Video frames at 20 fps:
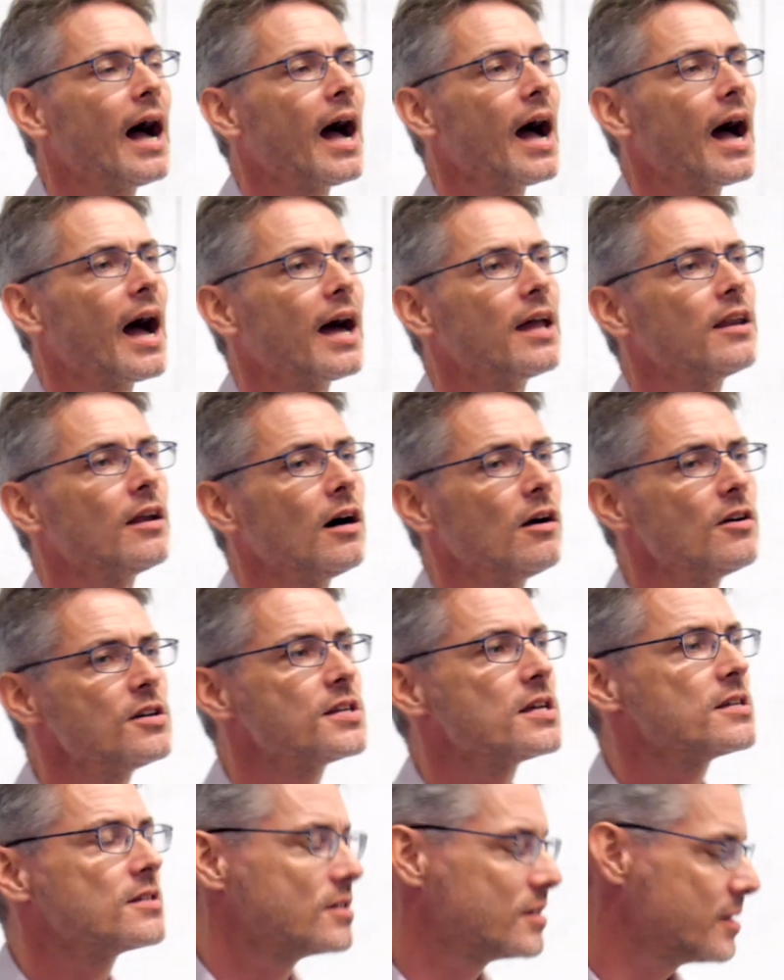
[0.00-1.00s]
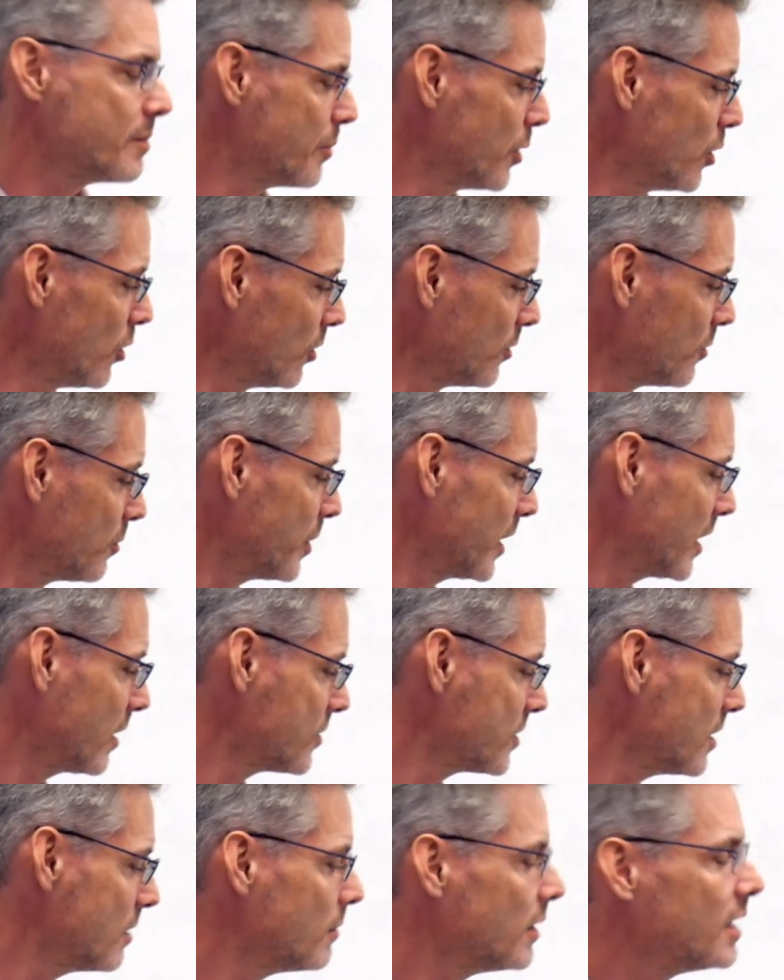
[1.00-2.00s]
And RSS is important
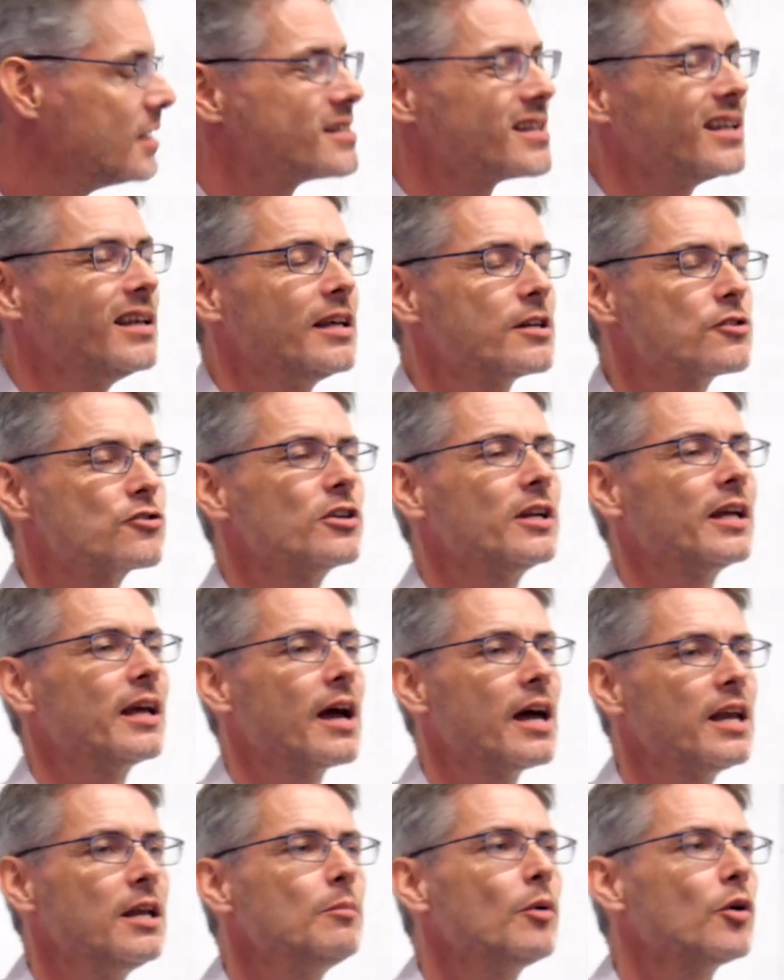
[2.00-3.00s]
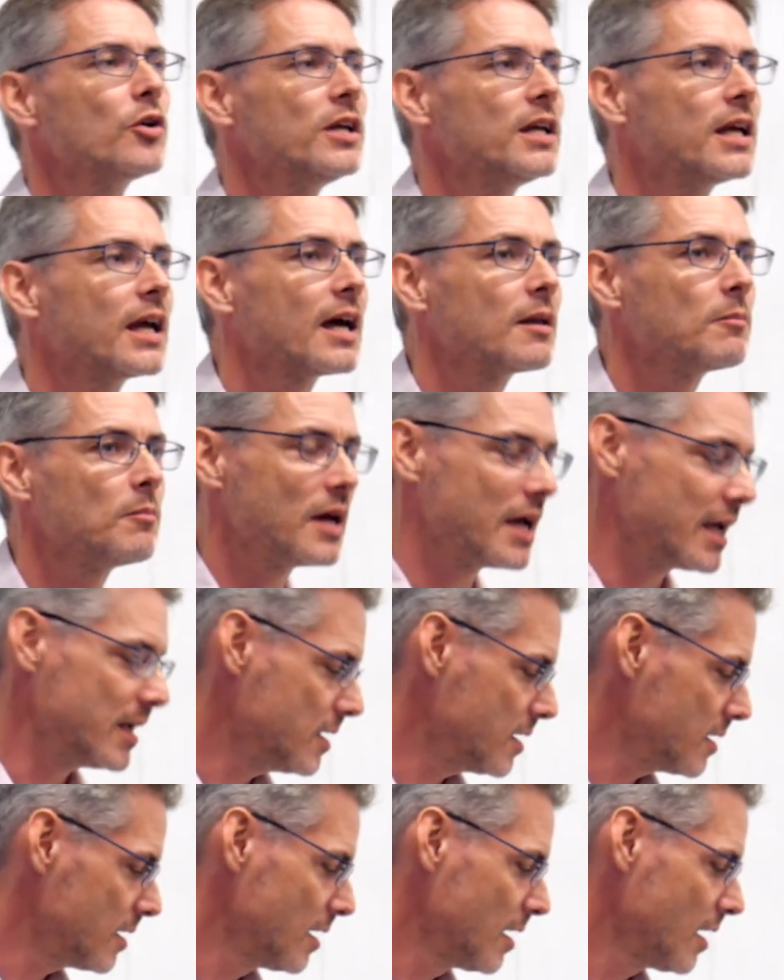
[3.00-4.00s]
because it means that literally anybody can
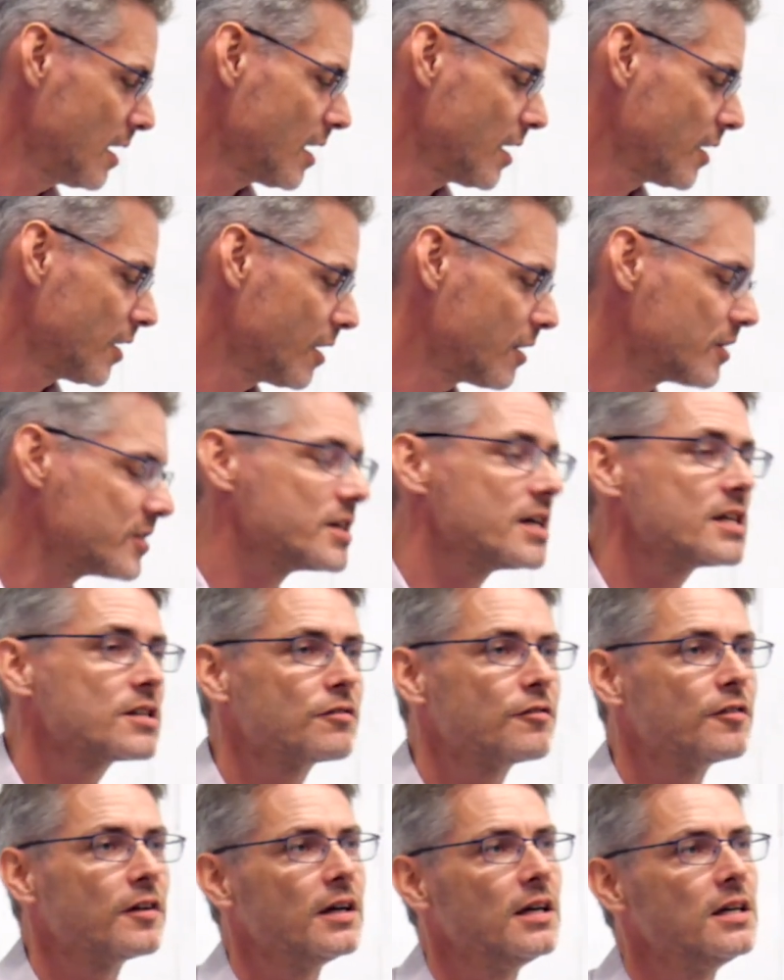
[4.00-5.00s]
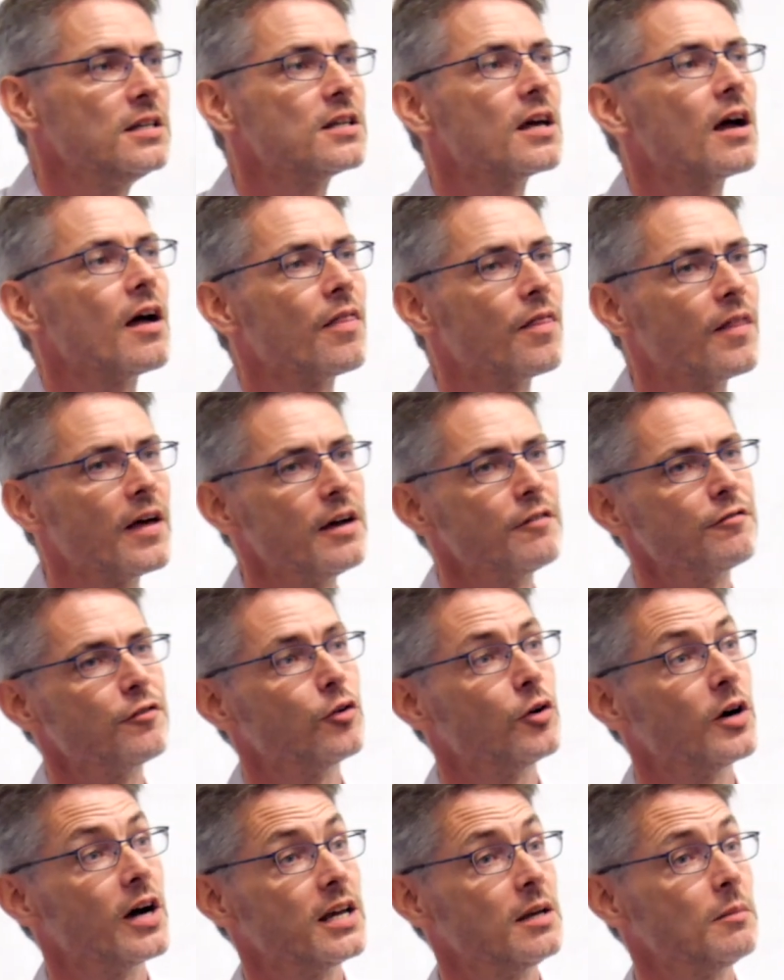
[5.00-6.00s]
make an RSS feed, and
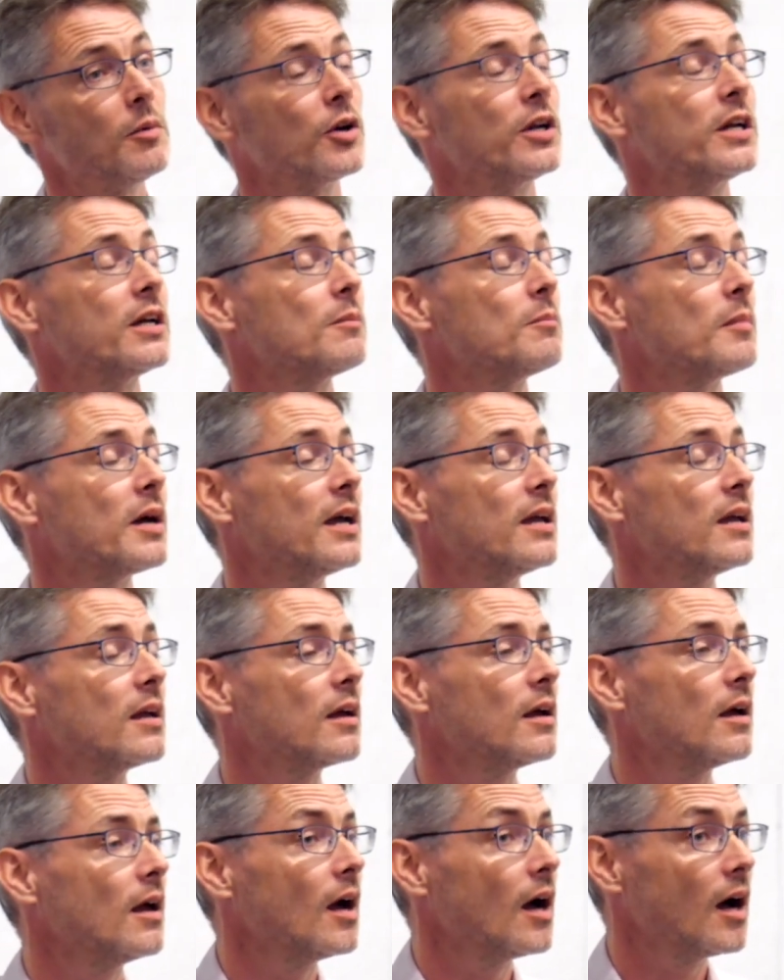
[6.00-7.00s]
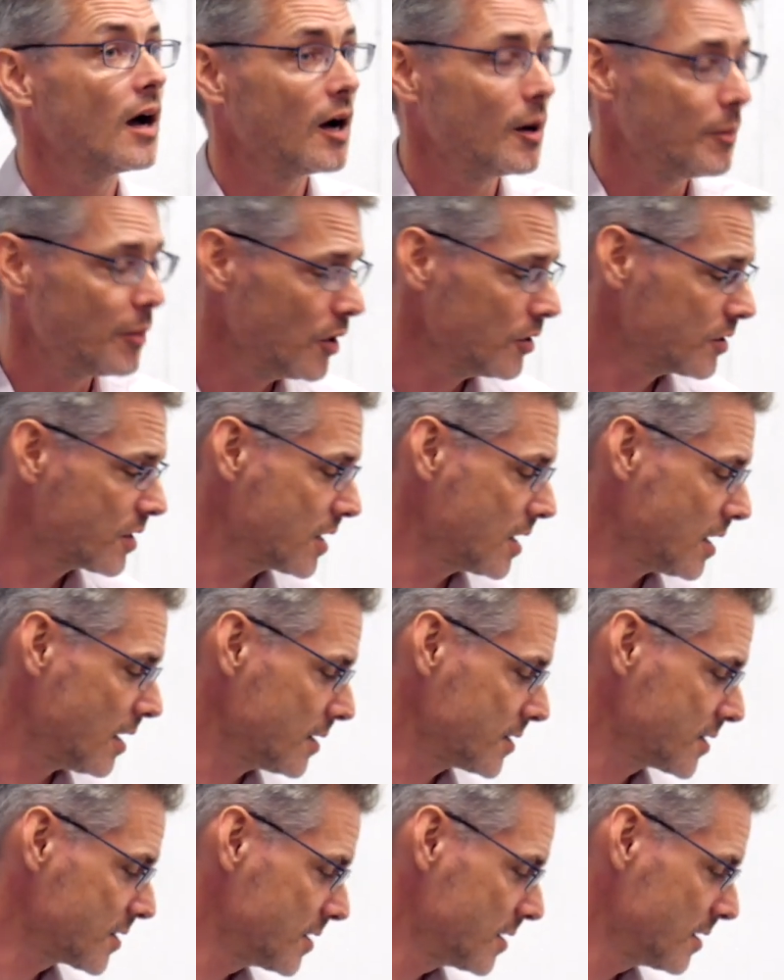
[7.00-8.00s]
therefore anybody can make a
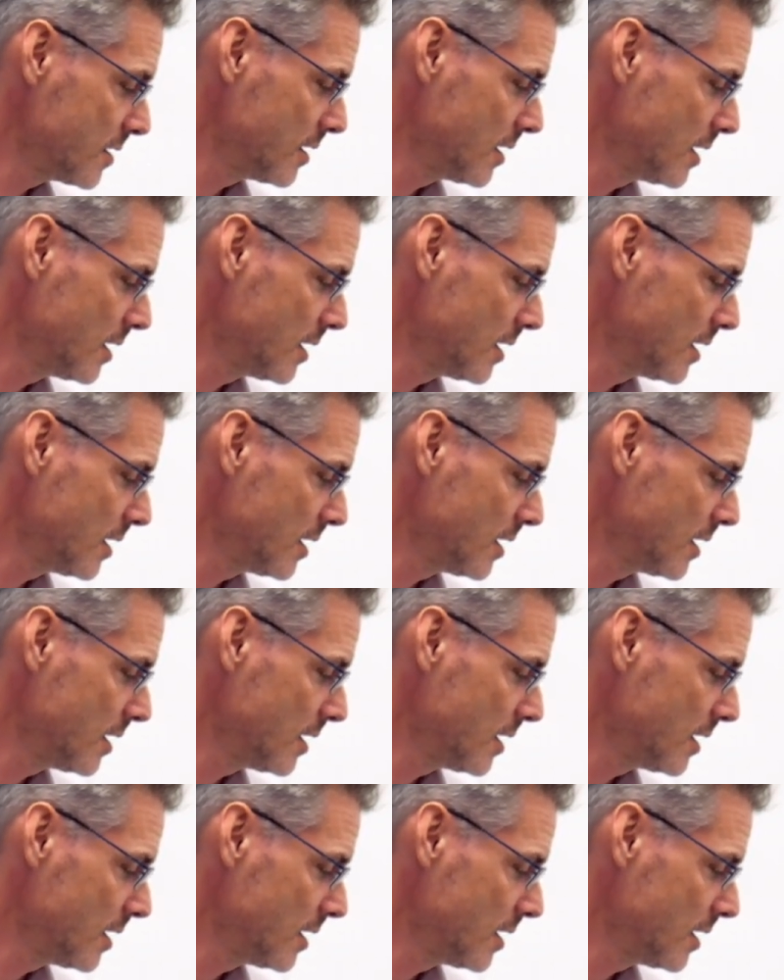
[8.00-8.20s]
podcast.